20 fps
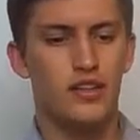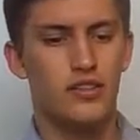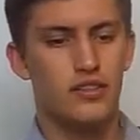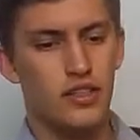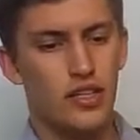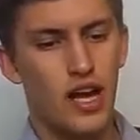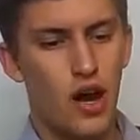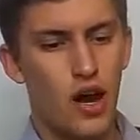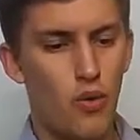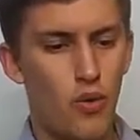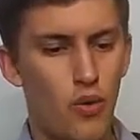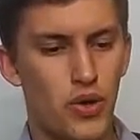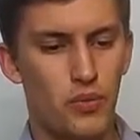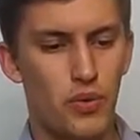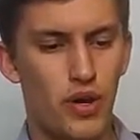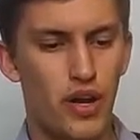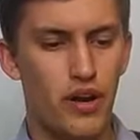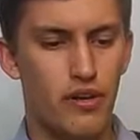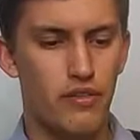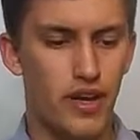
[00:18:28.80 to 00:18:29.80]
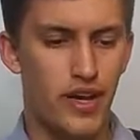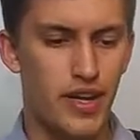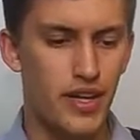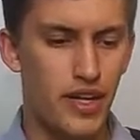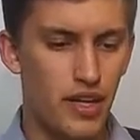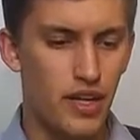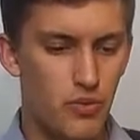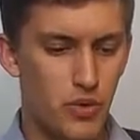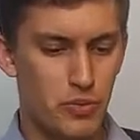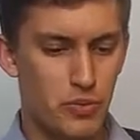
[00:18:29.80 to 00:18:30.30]
now when we are ready
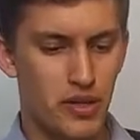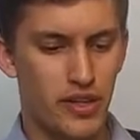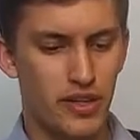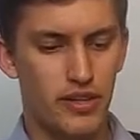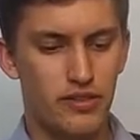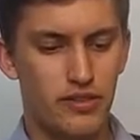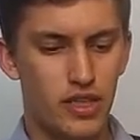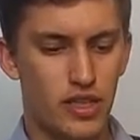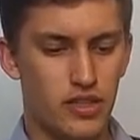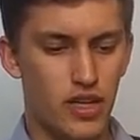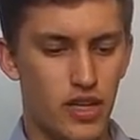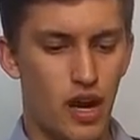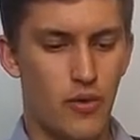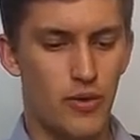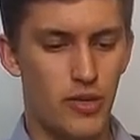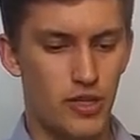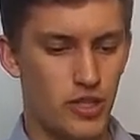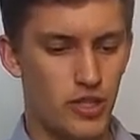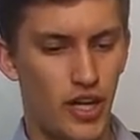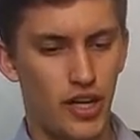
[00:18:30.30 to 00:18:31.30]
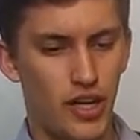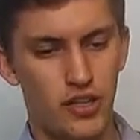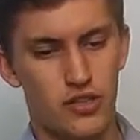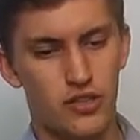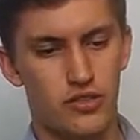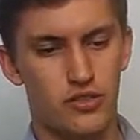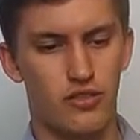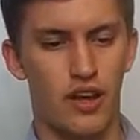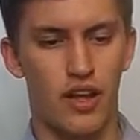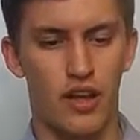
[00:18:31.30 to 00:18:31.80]
and we believe that our change
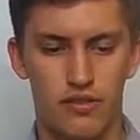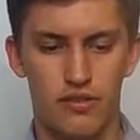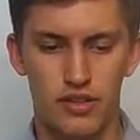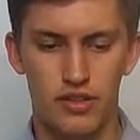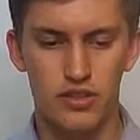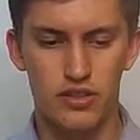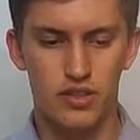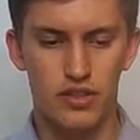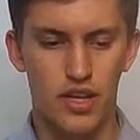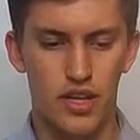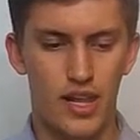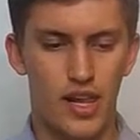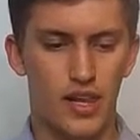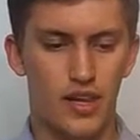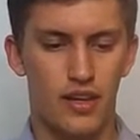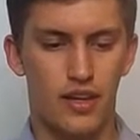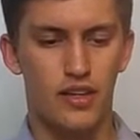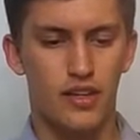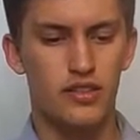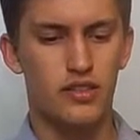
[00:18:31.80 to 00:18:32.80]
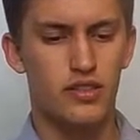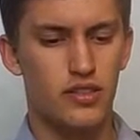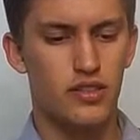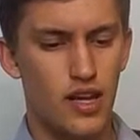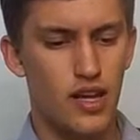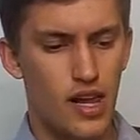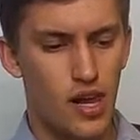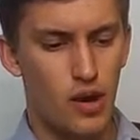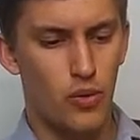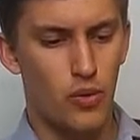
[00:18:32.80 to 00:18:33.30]
is relevant, yes,
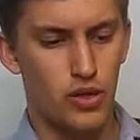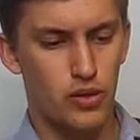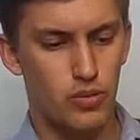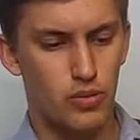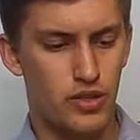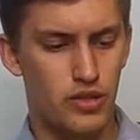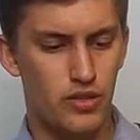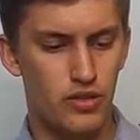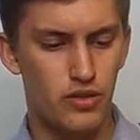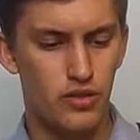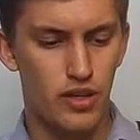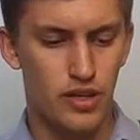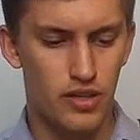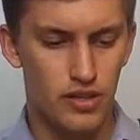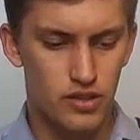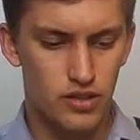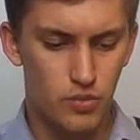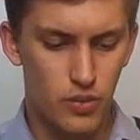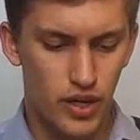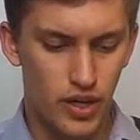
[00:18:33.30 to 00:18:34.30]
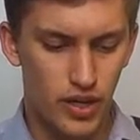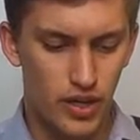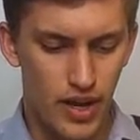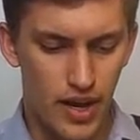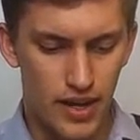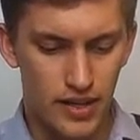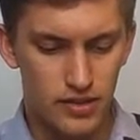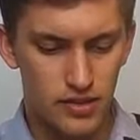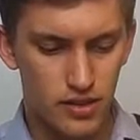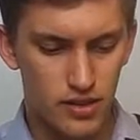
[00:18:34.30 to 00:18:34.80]
what we do is we
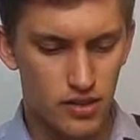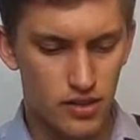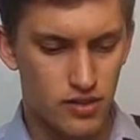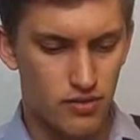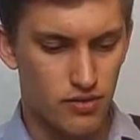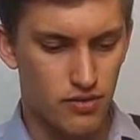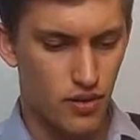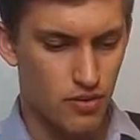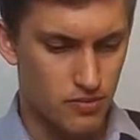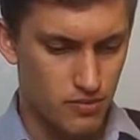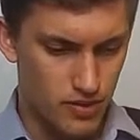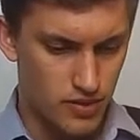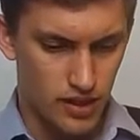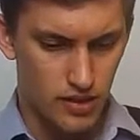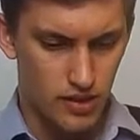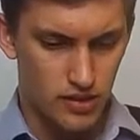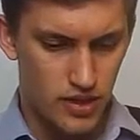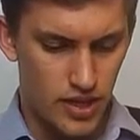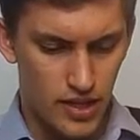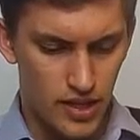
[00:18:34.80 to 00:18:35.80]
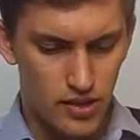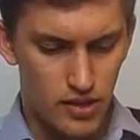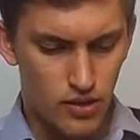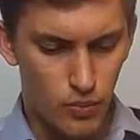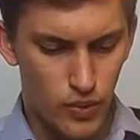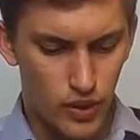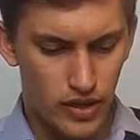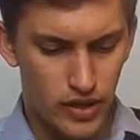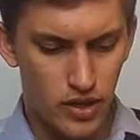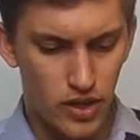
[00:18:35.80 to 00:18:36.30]
exit from the container,
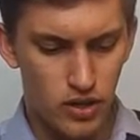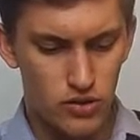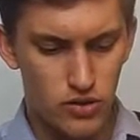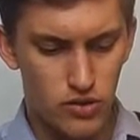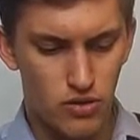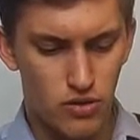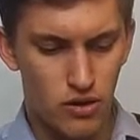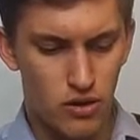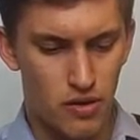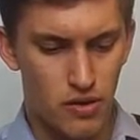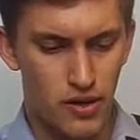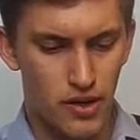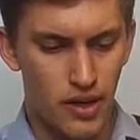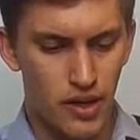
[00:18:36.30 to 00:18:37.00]
we go to our